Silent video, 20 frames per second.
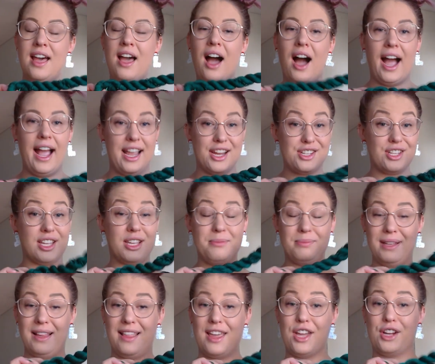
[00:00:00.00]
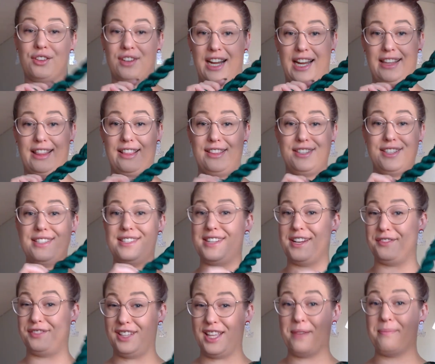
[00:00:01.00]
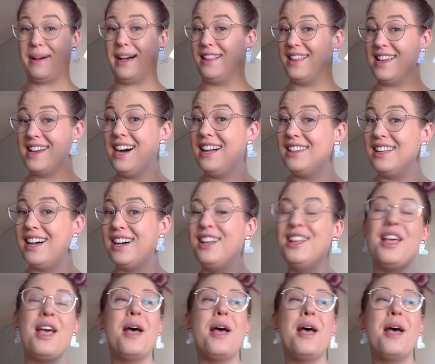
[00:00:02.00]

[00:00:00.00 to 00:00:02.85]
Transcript: I actually completely agree that this is definitely a Bali colour.